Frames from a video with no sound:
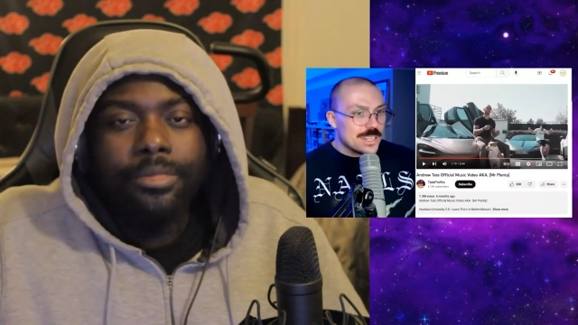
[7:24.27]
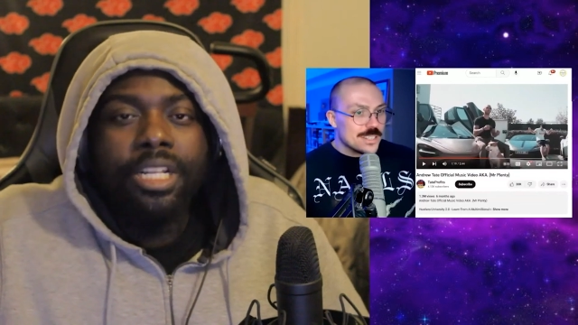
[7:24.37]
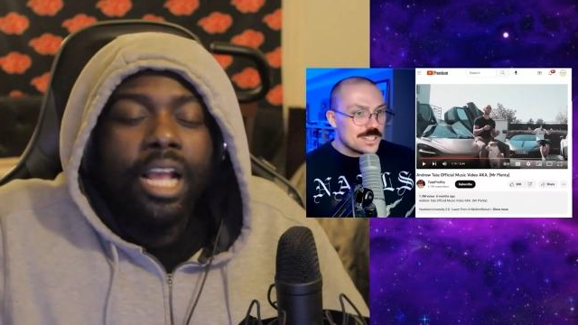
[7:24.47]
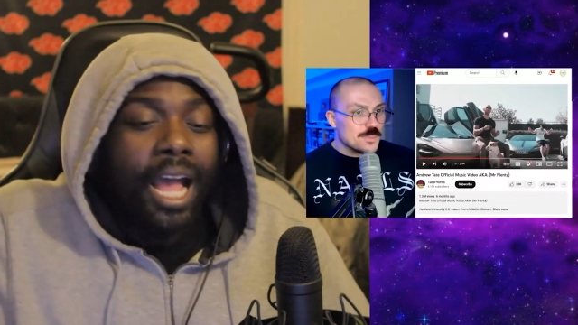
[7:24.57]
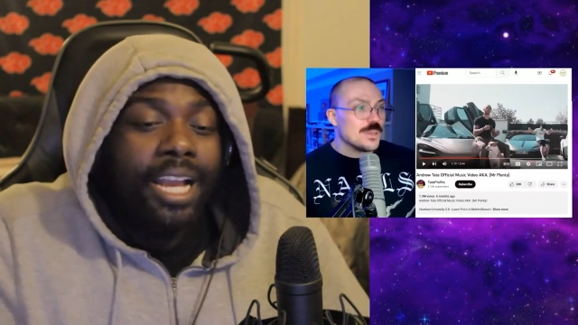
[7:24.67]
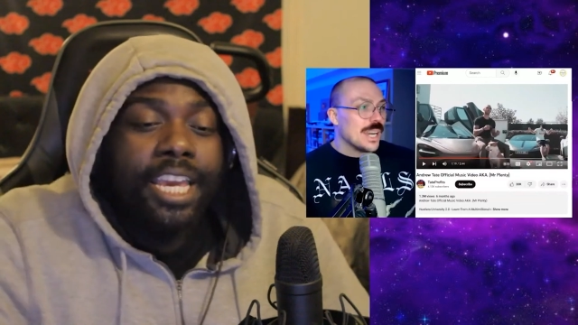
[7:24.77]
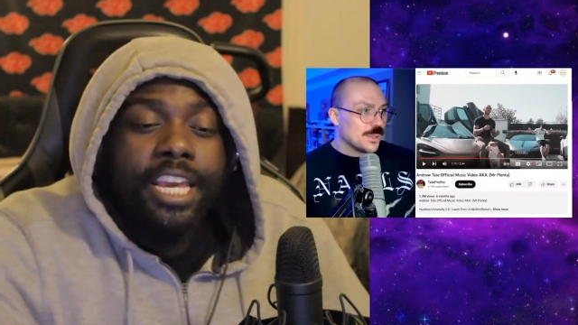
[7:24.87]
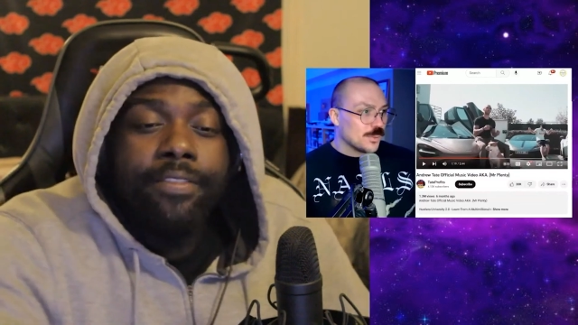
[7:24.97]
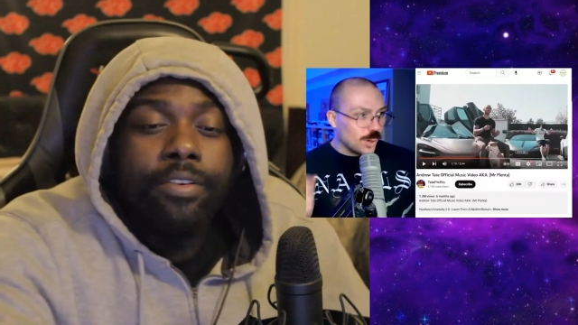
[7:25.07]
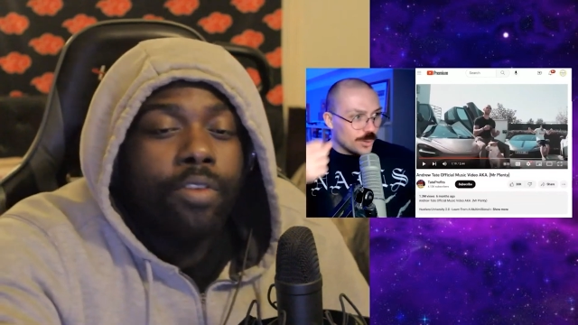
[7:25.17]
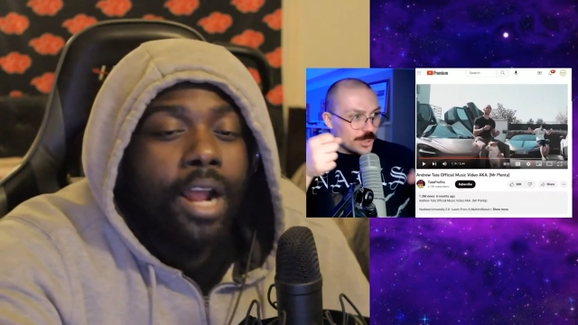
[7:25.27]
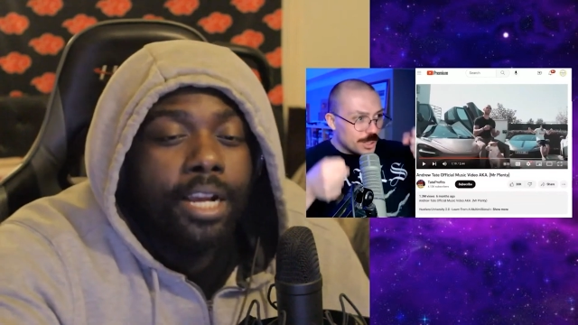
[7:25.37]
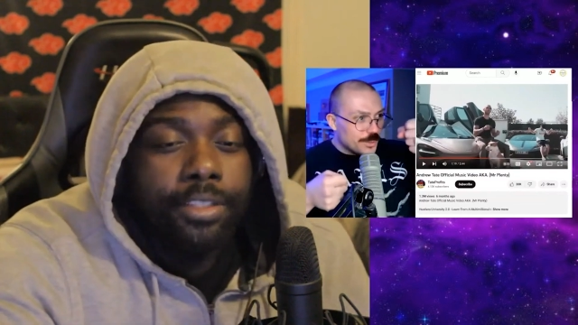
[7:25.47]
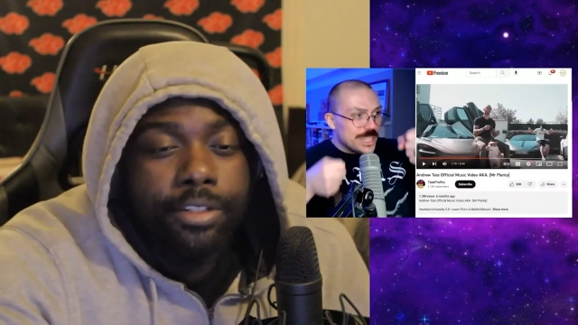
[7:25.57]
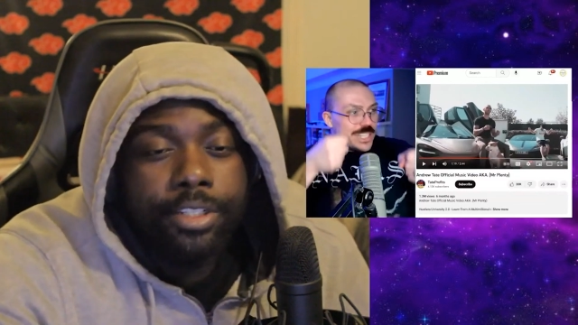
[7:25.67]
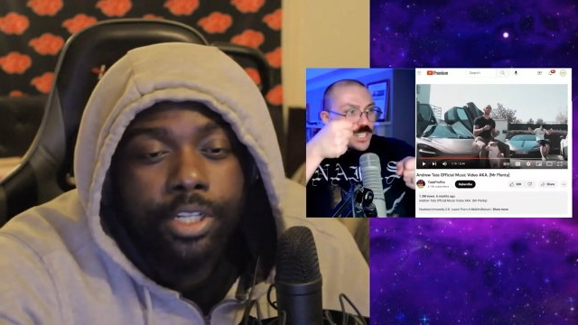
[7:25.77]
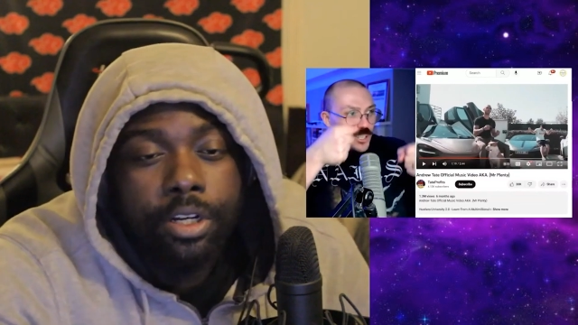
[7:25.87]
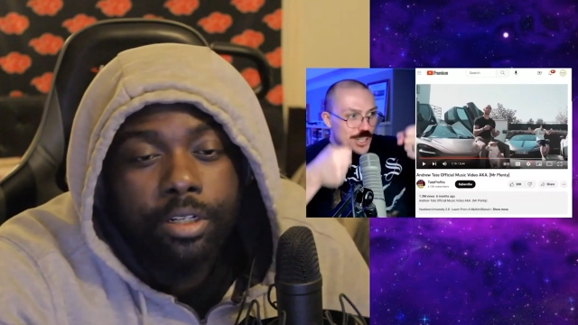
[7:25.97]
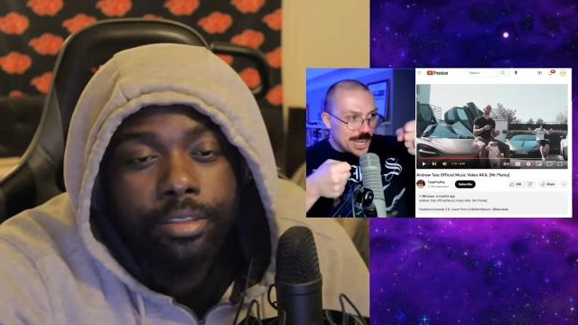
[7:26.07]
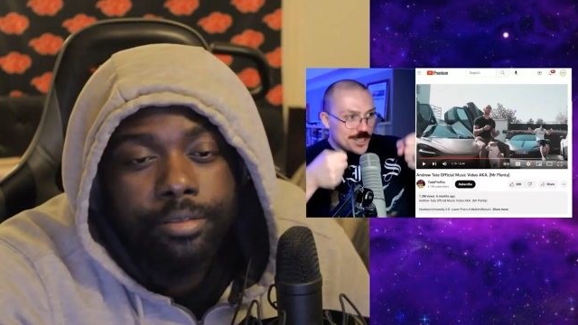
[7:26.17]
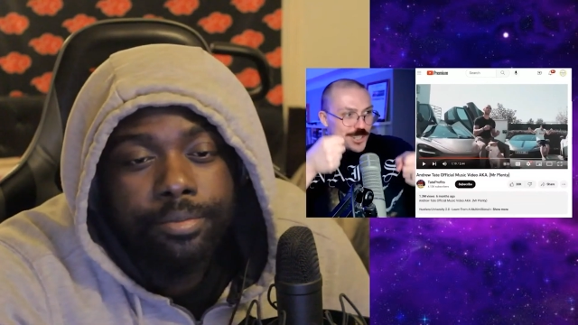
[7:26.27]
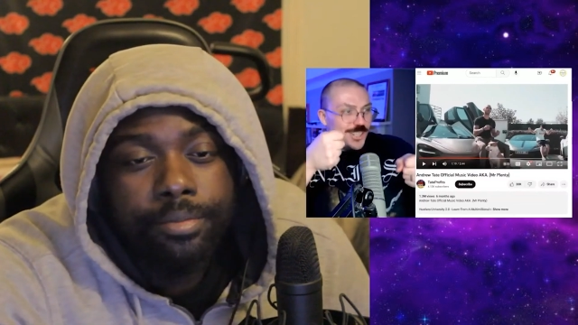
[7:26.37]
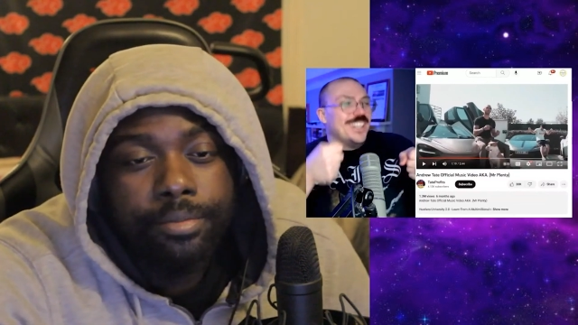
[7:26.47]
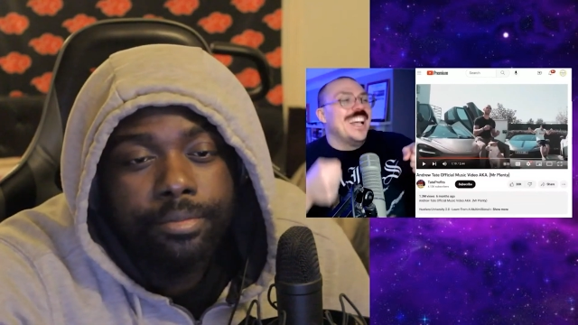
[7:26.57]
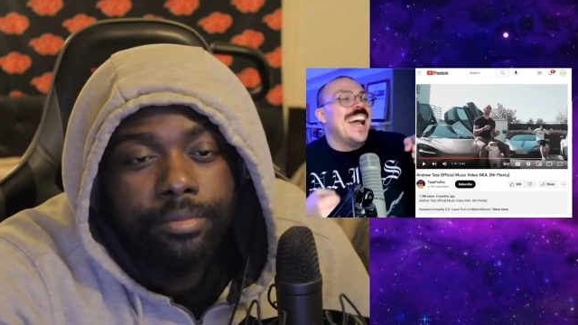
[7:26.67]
Speaker 1: it is to I be on the road. You don't need to gesture.